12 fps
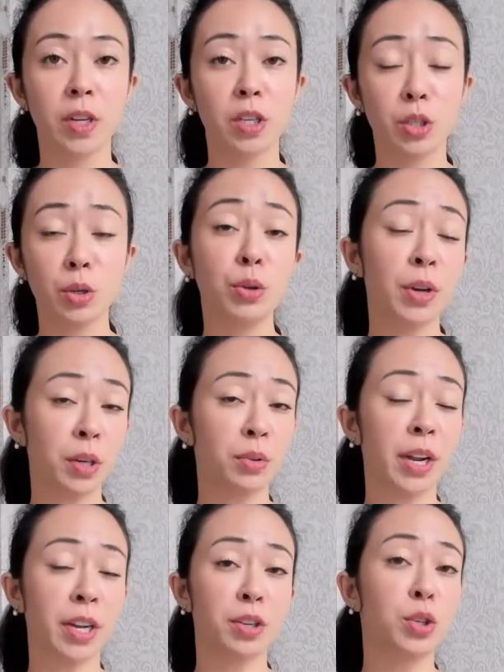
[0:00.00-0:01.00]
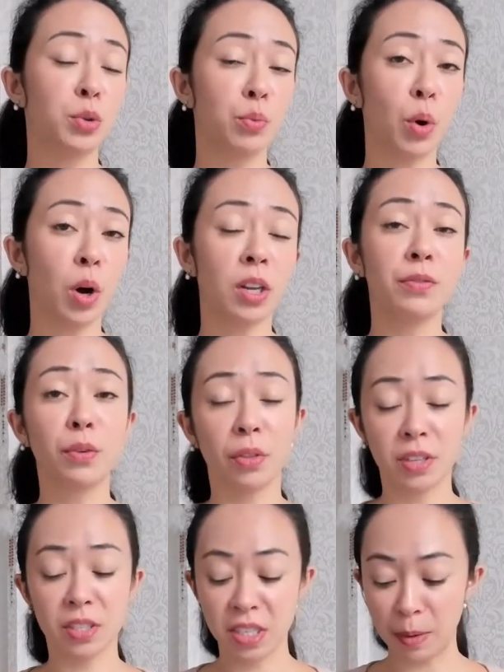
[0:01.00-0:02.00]
so you can create a new wallet for
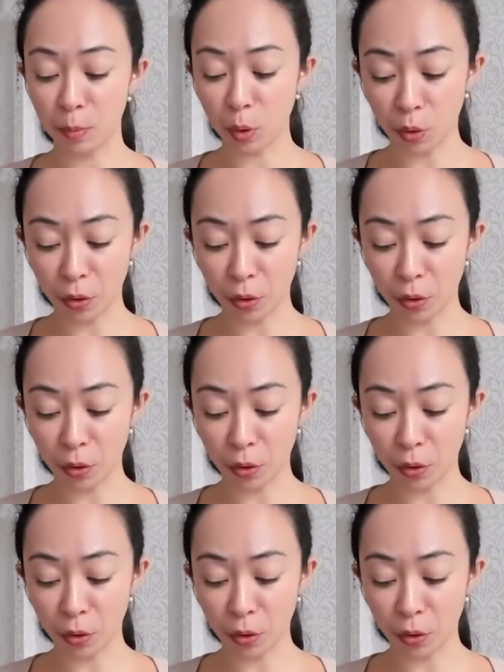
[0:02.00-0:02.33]
the same coin.